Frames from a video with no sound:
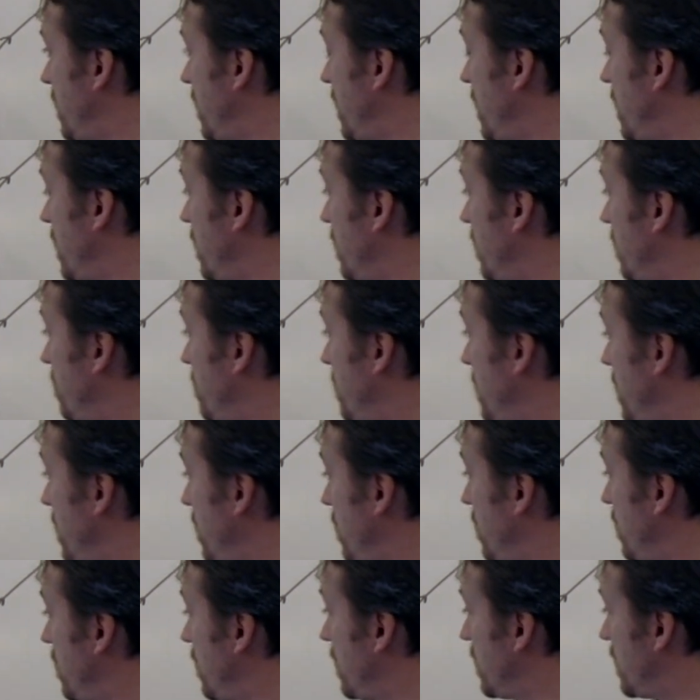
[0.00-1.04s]
it'll
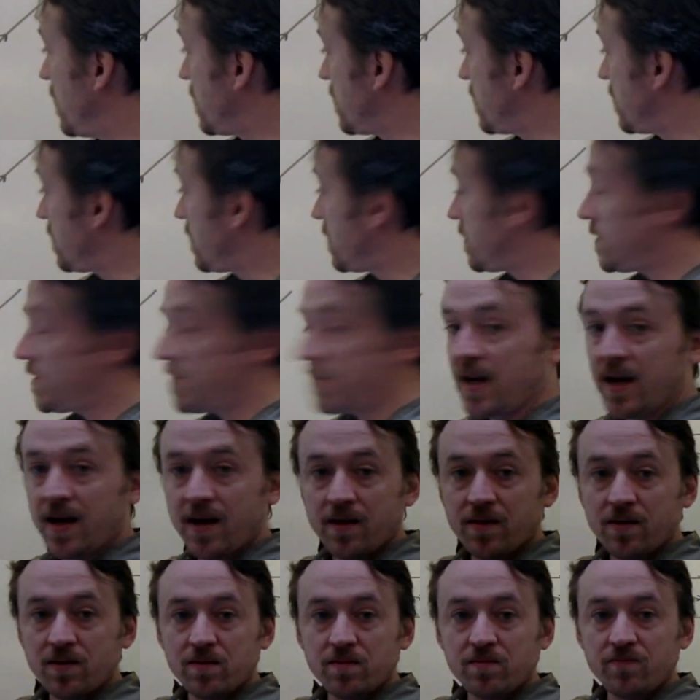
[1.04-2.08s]
be, this is,
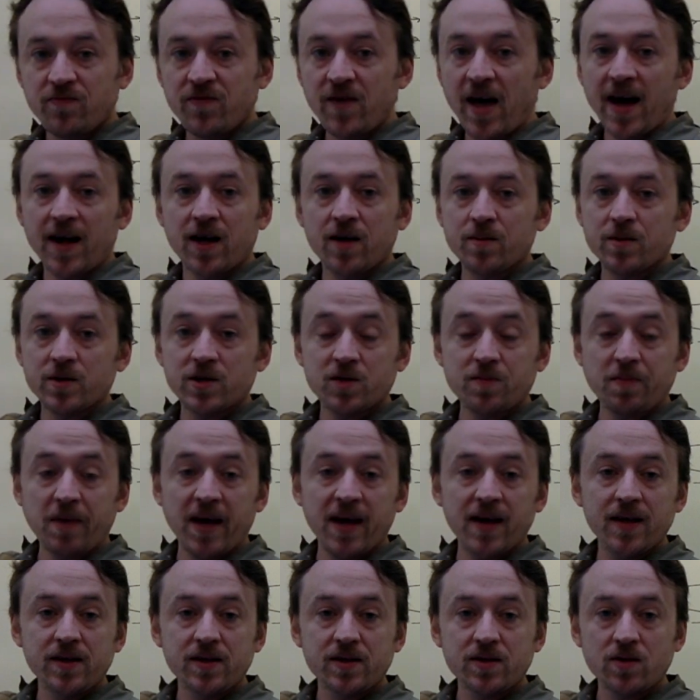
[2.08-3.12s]
say, vacuum of
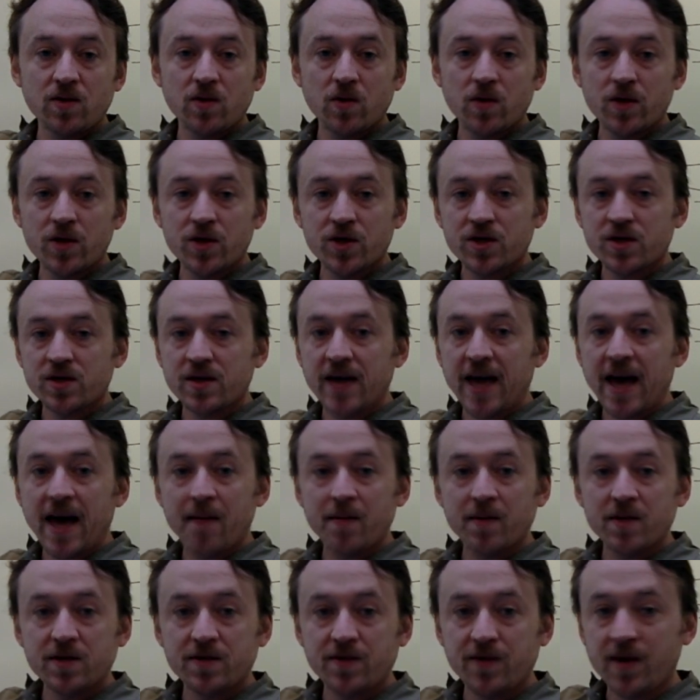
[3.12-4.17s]
space, or just the
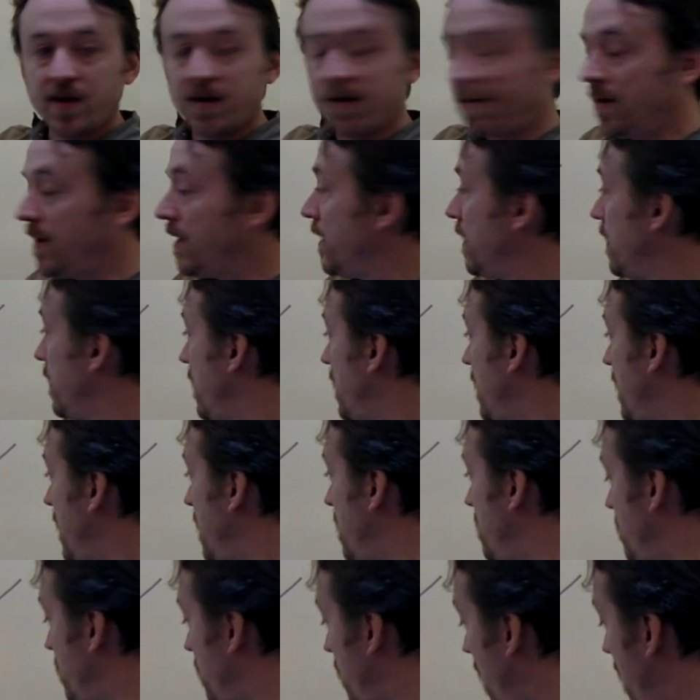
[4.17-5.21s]
atmosphere,
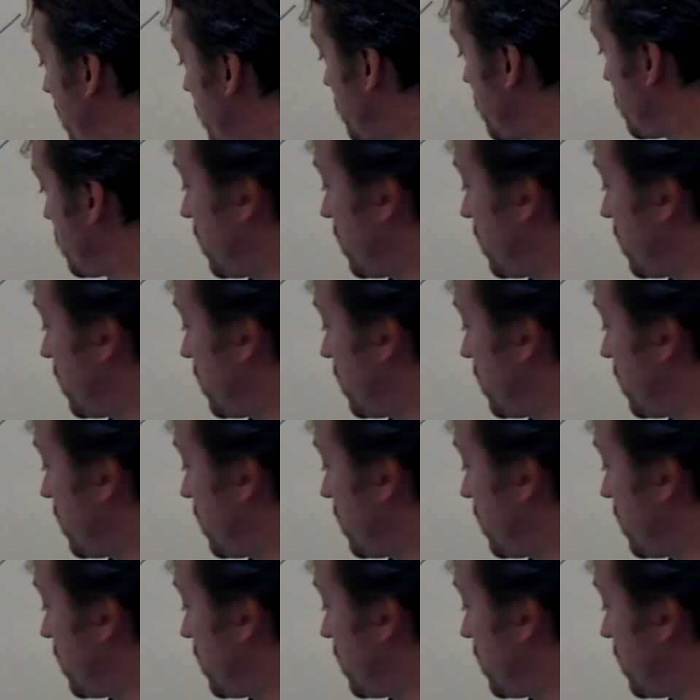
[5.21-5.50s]
and travels